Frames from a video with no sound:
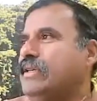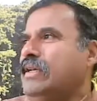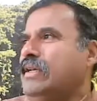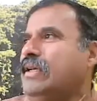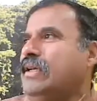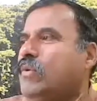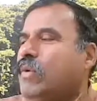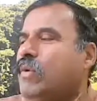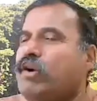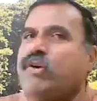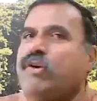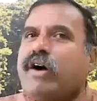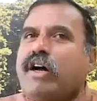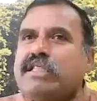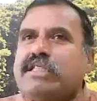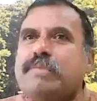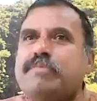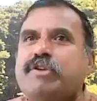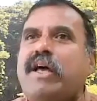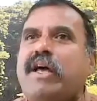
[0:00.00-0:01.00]
What you
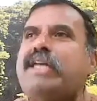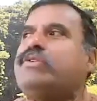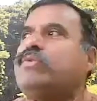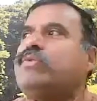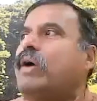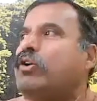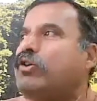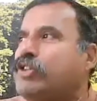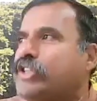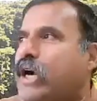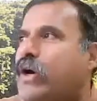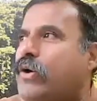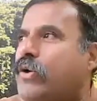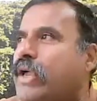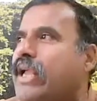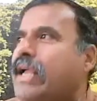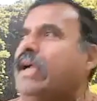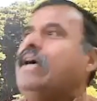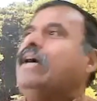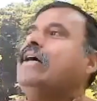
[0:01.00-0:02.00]
conceptualize, what you start
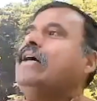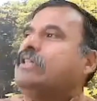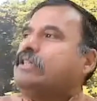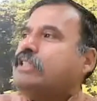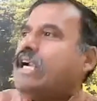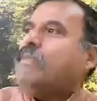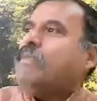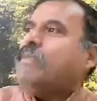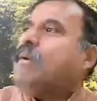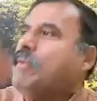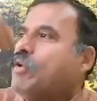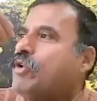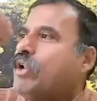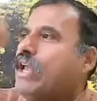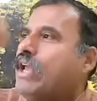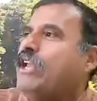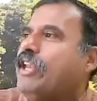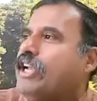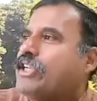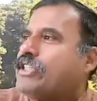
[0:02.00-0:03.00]
doing, start becoming
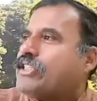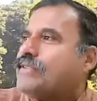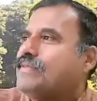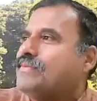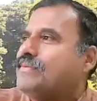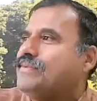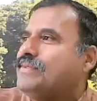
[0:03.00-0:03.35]
real next.